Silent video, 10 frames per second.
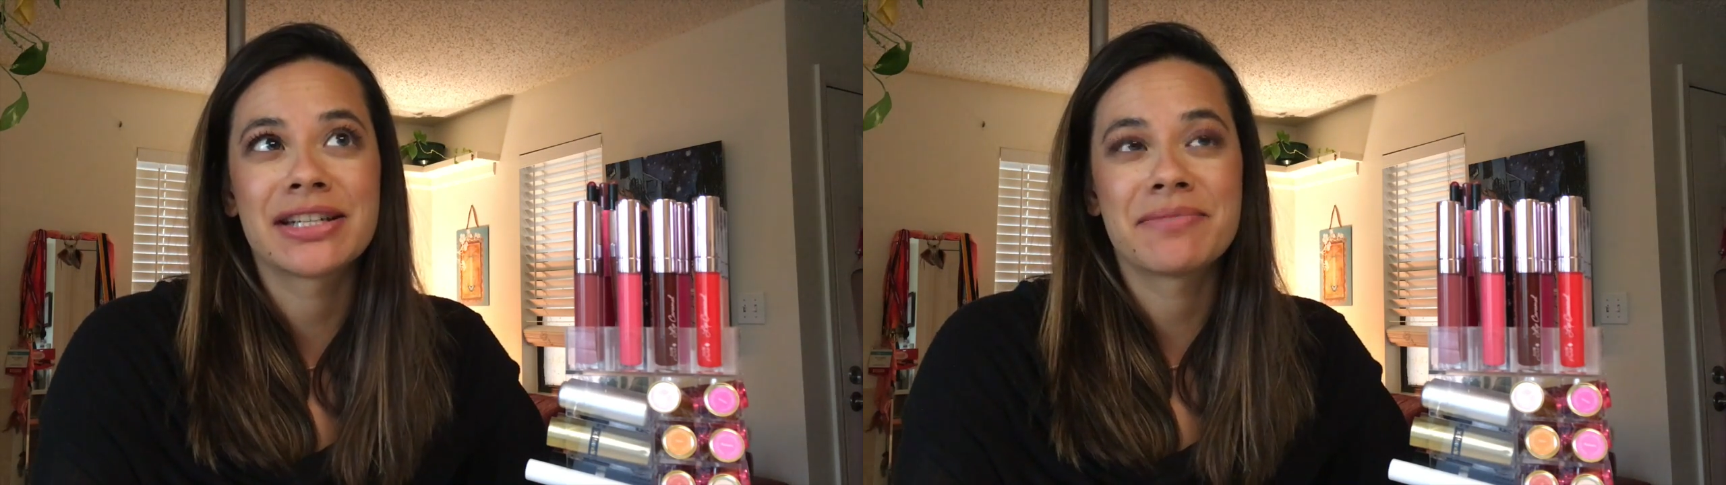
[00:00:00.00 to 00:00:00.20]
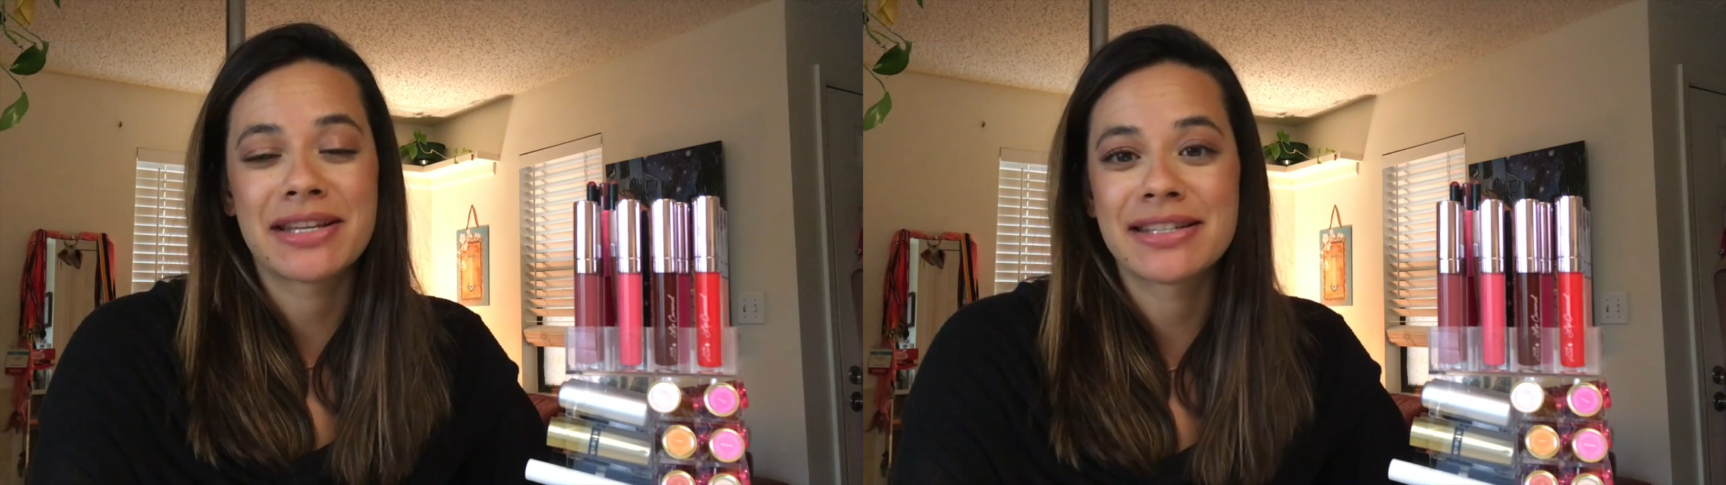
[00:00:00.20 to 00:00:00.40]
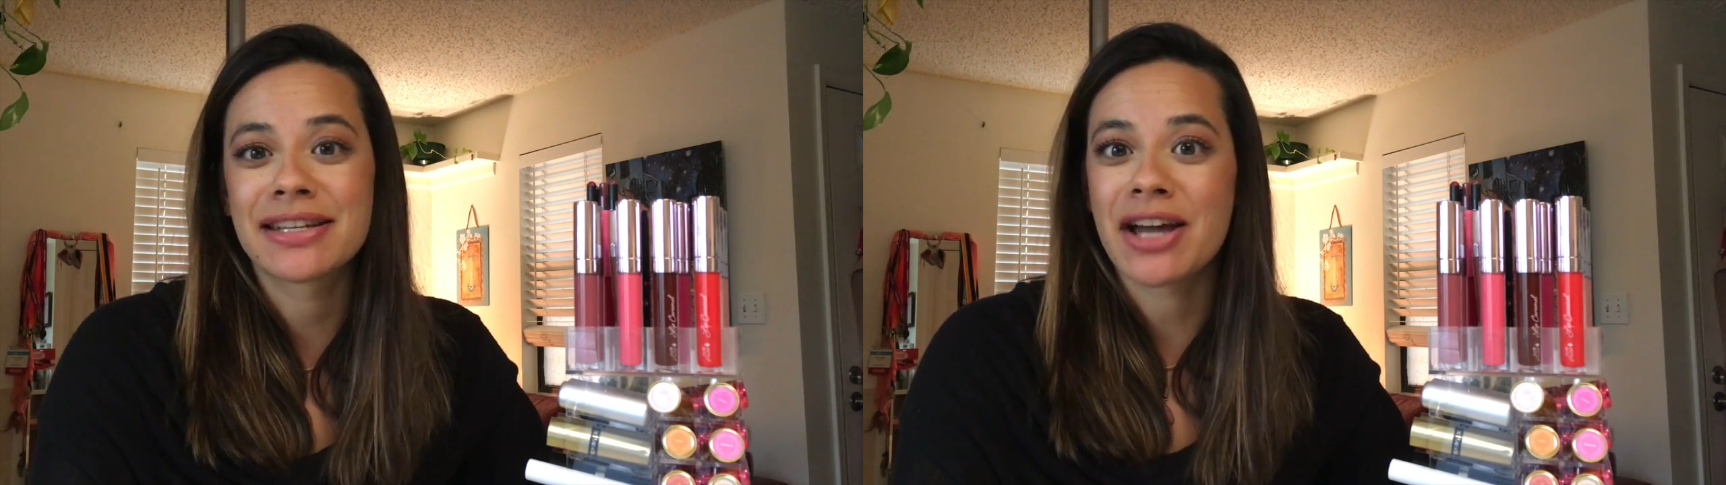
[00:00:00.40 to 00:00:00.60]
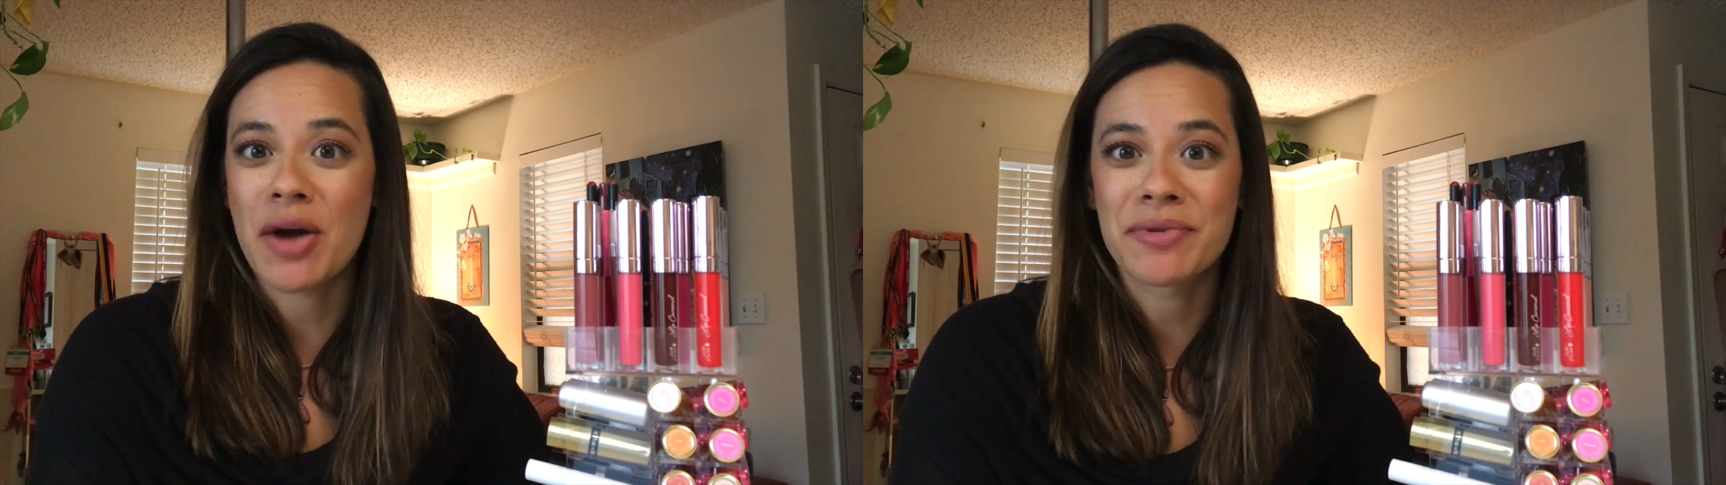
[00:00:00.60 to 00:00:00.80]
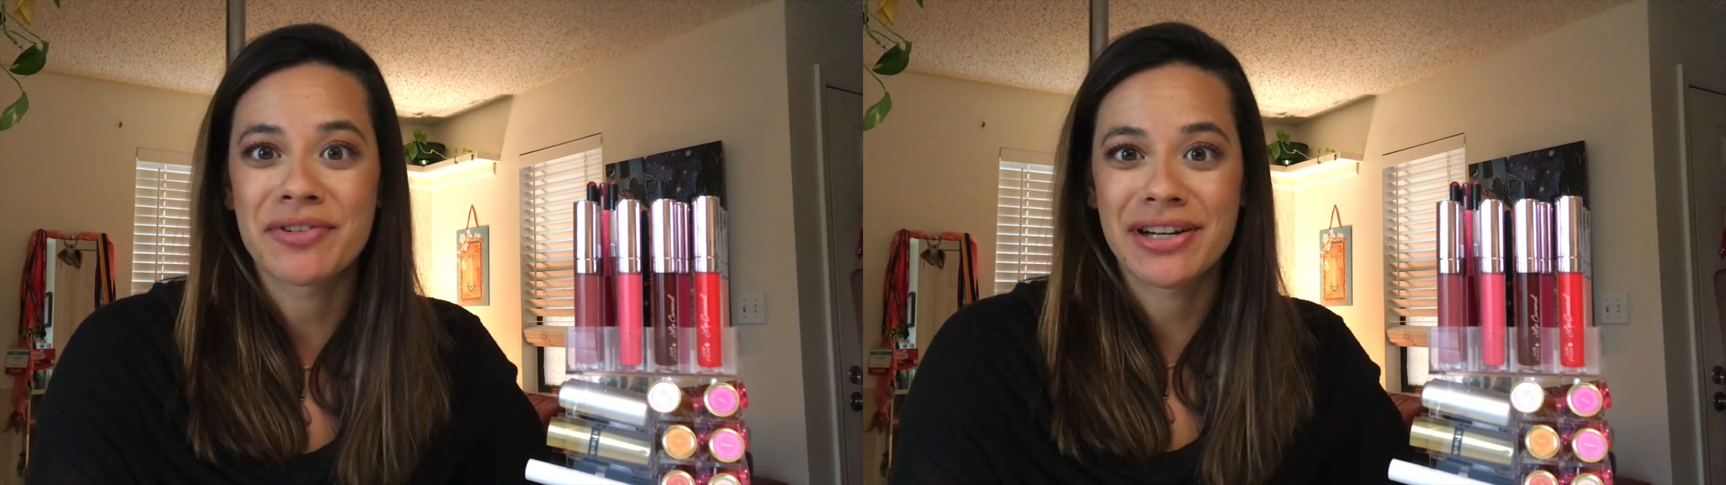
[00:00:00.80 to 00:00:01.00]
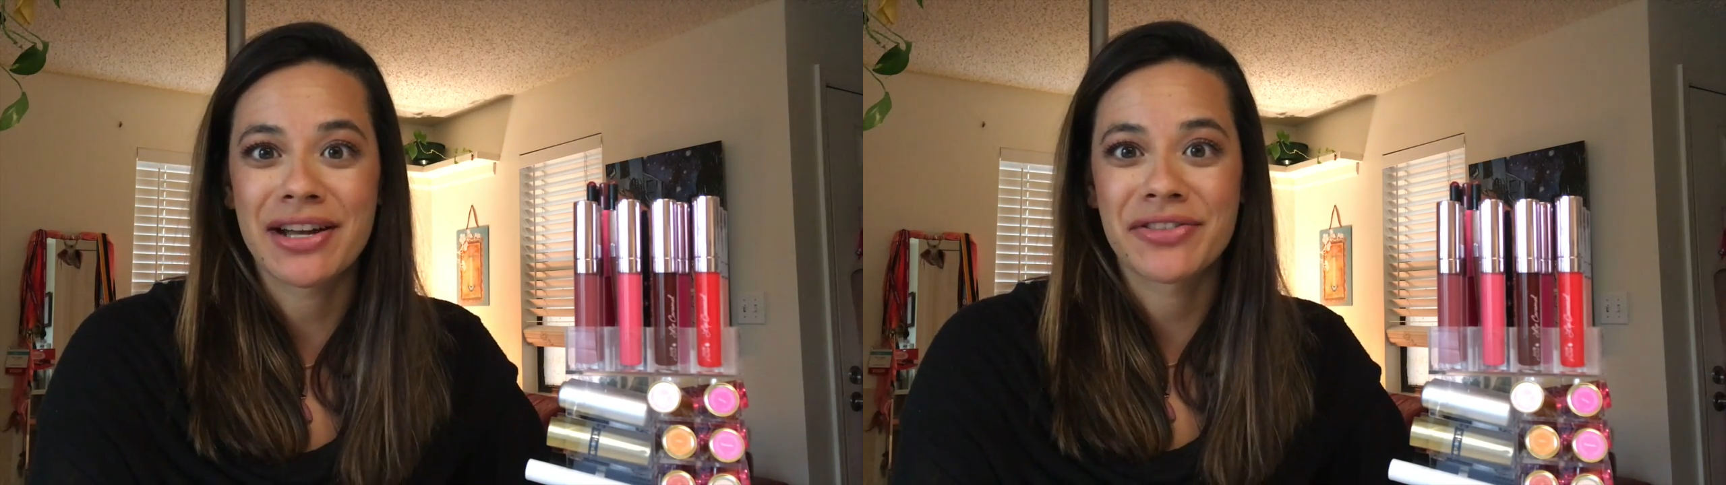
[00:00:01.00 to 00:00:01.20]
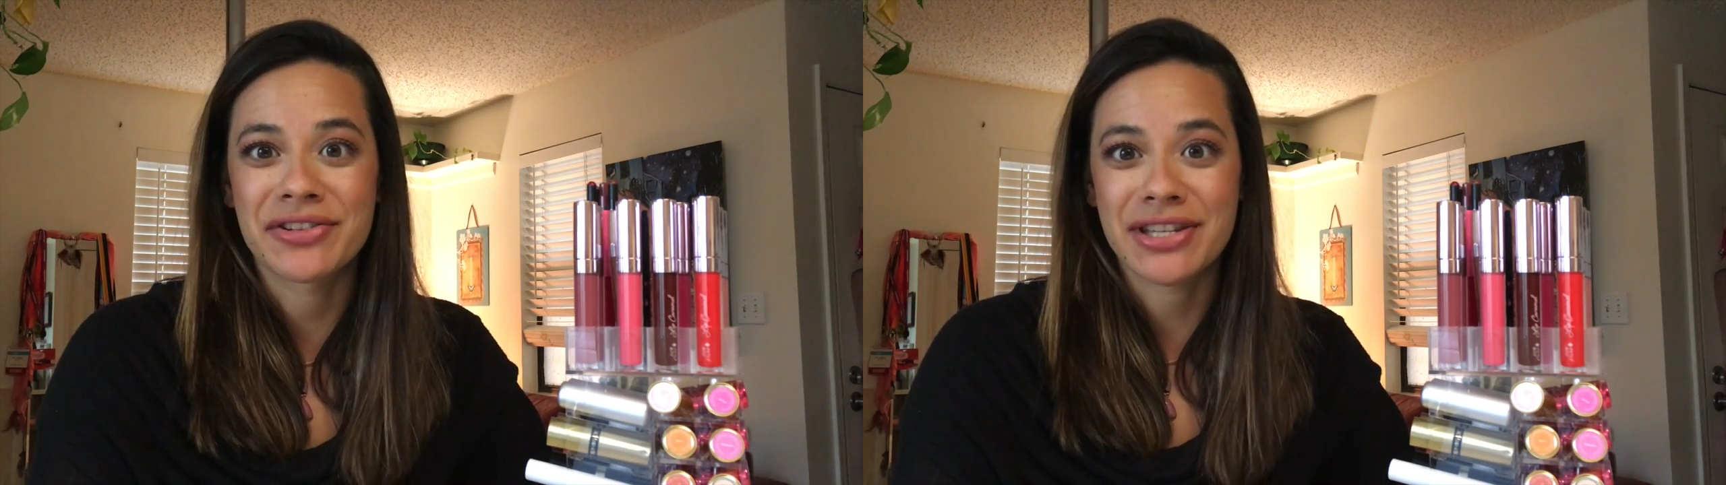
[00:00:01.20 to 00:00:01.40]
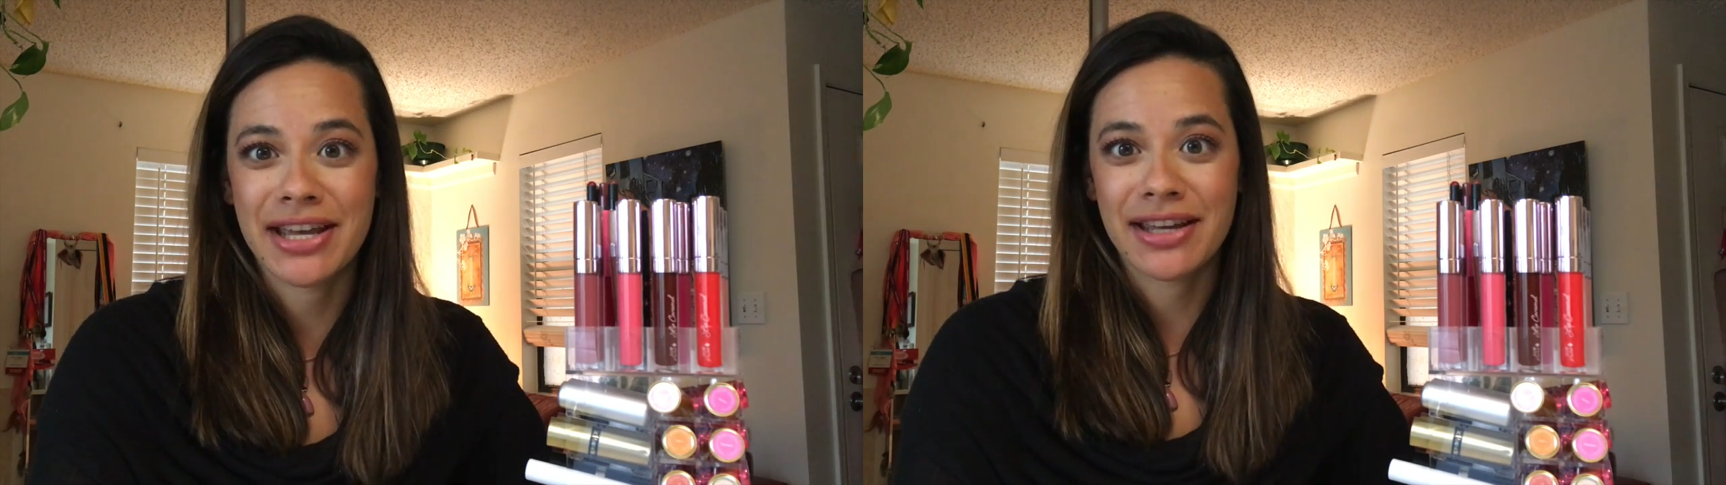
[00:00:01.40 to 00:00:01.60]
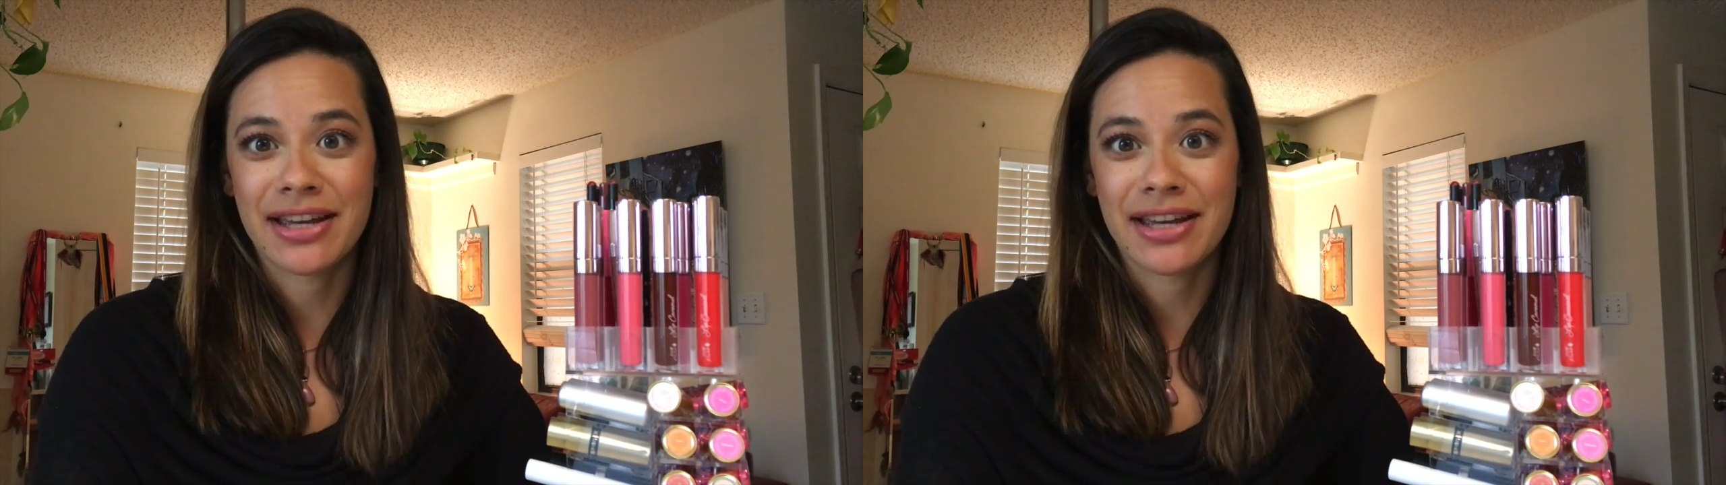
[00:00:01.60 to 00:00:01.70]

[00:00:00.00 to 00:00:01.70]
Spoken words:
amazing copywriting on their site.